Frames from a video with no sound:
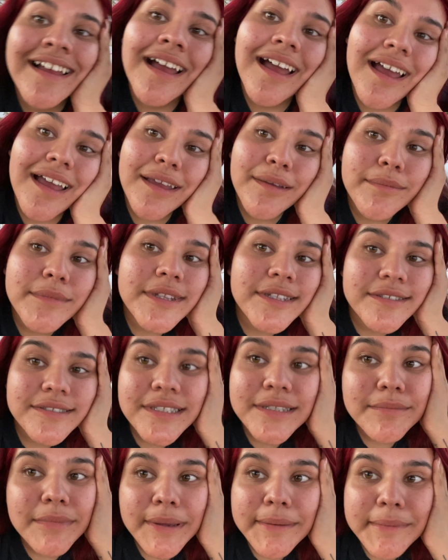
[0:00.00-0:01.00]
I'm
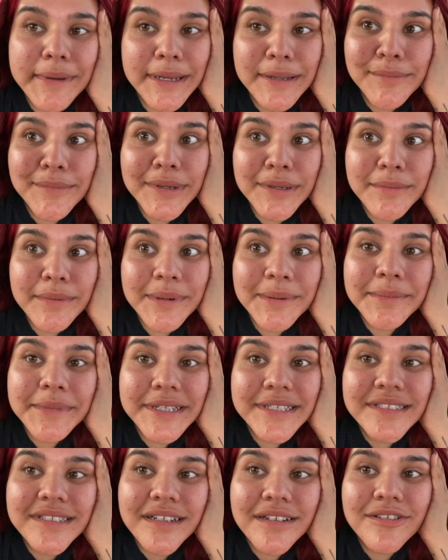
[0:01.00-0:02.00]
losing my mind being by
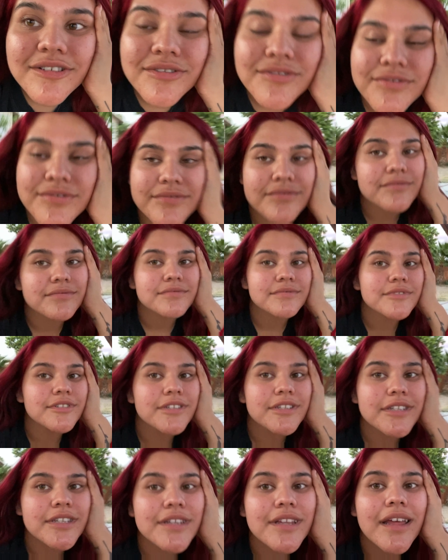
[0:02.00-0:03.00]
myself.
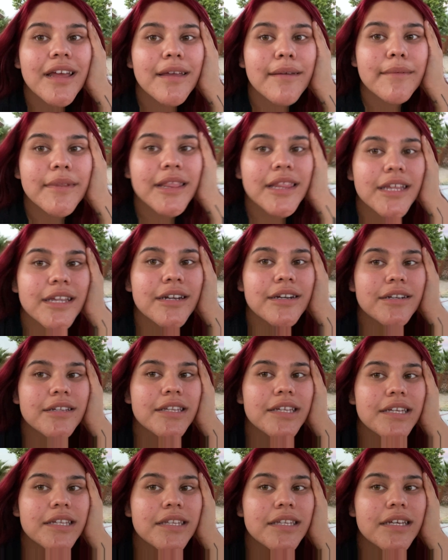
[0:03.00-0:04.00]
I'm
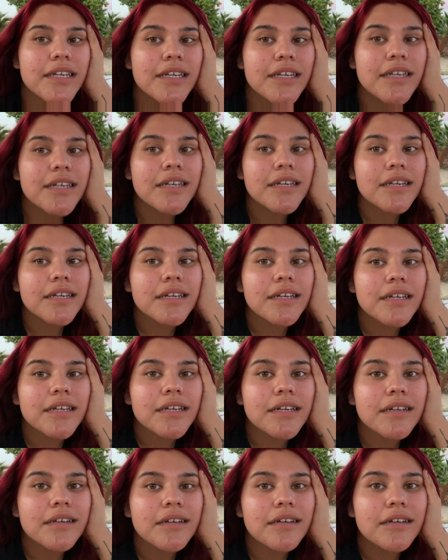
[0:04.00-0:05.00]
literally like,
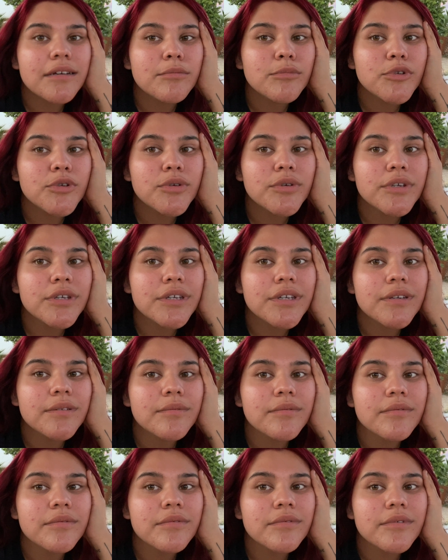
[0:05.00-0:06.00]
I'm
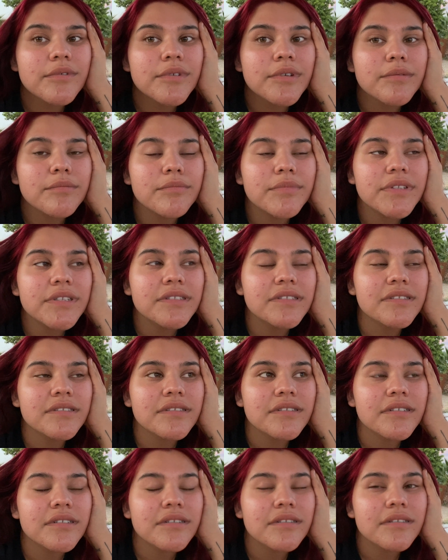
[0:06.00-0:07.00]
going
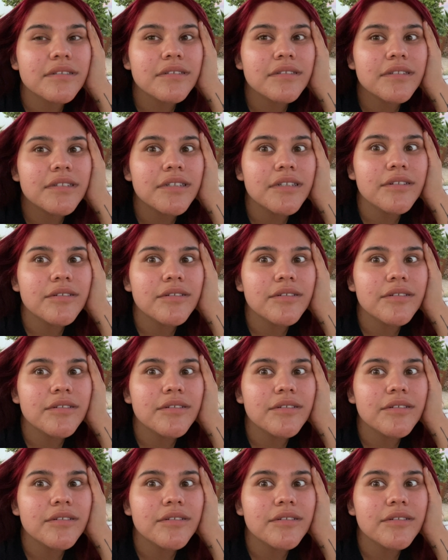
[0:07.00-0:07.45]
ballistically